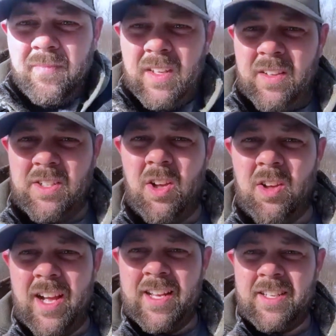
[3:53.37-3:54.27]
there's all
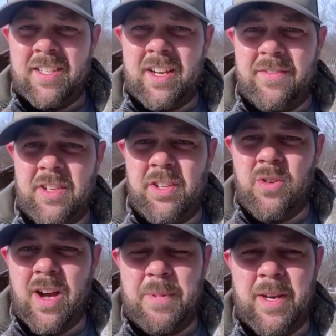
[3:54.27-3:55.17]
kinds of stuff to do
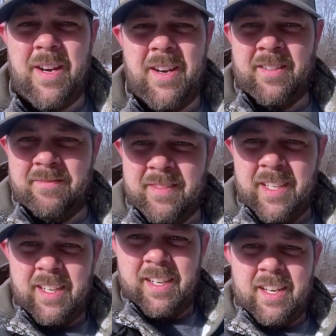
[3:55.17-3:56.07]
up here.
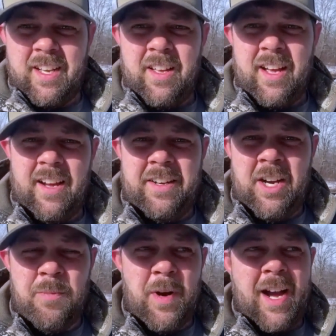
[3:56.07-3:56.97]
And
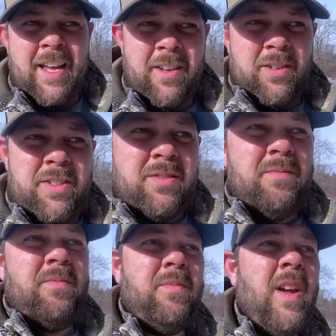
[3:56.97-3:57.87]
nearby, there's
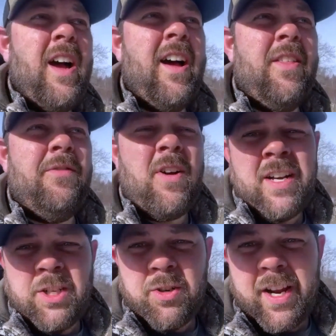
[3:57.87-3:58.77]
the Fundy
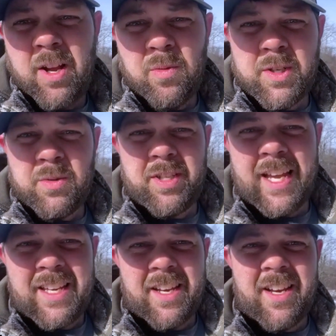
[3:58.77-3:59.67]
Trail, which would
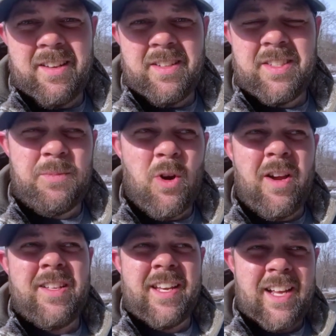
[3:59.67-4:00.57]
take you.
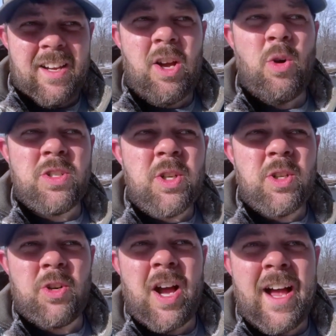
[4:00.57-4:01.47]
It's like a coastal
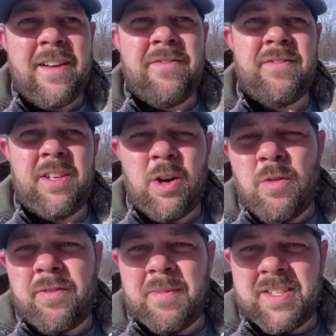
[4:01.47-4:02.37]
drive. You go
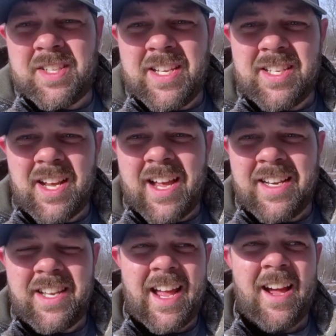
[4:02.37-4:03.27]
from a seaside
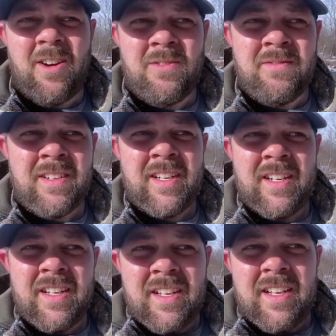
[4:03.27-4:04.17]
town
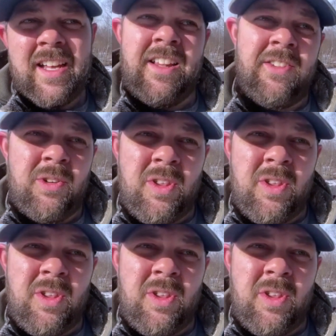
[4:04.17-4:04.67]
in through